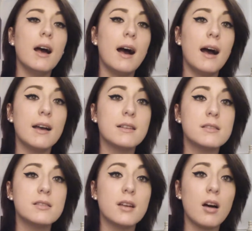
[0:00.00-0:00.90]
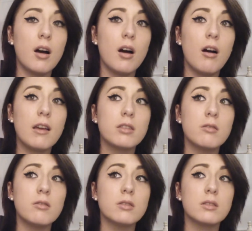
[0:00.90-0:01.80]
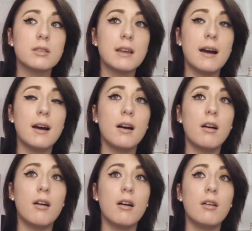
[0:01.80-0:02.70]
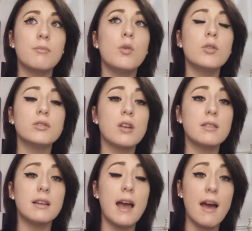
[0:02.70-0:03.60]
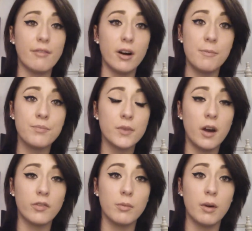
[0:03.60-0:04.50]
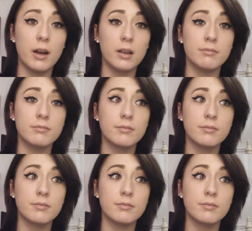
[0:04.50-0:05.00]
and I thought that more so than ever after my